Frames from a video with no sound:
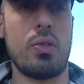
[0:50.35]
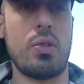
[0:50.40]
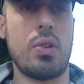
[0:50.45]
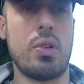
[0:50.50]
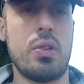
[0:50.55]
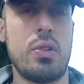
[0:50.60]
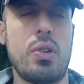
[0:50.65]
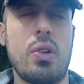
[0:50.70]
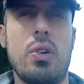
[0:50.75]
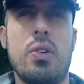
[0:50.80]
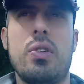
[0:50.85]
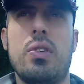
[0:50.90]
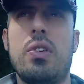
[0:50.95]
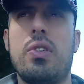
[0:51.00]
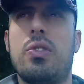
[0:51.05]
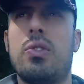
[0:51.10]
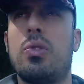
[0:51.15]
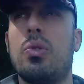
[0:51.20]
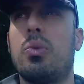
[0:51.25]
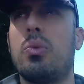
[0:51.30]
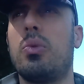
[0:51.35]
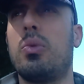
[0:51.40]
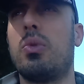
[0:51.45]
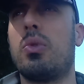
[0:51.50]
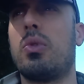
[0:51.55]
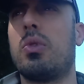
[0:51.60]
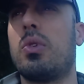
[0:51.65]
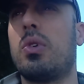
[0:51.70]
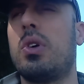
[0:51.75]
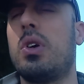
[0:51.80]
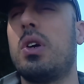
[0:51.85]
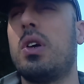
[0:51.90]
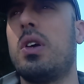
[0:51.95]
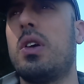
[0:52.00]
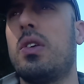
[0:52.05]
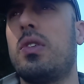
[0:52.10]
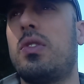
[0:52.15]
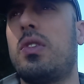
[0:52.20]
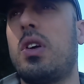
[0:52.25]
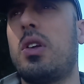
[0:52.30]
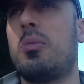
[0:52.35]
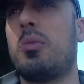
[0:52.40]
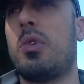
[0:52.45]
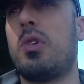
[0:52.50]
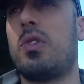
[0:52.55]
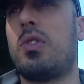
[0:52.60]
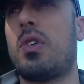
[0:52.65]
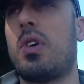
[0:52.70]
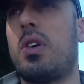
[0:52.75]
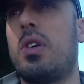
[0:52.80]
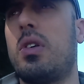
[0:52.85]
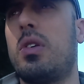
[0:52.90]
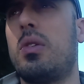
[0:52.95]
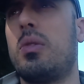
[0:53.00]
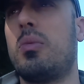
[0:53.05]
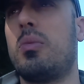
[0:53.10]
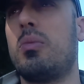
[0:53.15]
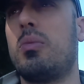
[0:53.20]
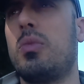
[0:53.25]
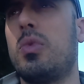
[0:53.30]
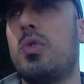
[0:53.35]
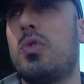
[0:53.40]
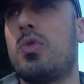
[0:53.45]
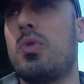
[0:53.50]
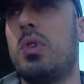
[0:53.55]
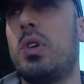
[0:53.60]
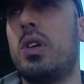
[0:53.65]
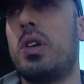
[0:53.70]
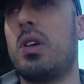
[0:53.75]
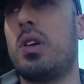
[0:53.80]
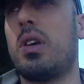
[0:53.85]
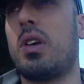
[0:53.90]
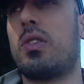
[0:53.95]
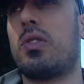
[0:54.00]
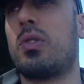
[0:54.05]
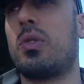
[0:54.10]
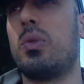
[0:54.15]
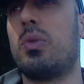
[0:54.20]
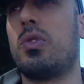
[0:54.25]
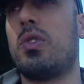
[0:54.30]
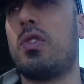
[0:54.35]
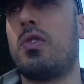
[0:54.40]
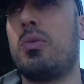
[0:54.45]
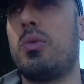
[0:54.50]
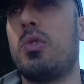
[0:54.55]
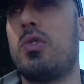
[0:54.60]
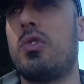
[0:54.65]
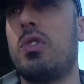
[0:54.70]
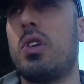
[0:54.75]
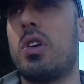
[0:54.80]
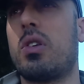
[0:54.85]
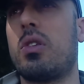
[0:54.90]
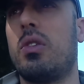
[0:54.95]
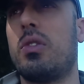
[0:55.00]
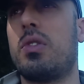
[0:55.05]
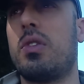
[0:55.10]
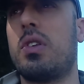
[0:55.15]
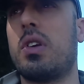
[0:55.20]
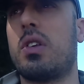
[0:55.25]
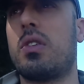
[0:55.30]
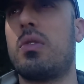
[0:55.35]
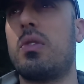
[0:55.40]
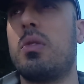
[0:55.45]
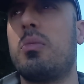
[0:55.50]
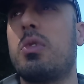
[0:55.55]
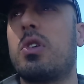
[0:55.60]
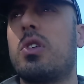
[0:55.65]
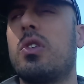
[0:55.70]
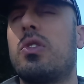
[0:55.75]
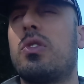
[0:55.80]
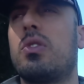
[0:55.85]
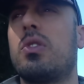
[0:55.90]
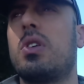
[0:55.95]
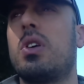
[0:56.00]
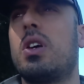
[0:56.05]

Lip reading: And these two statements are mutually exclusive, mutually contradictory, because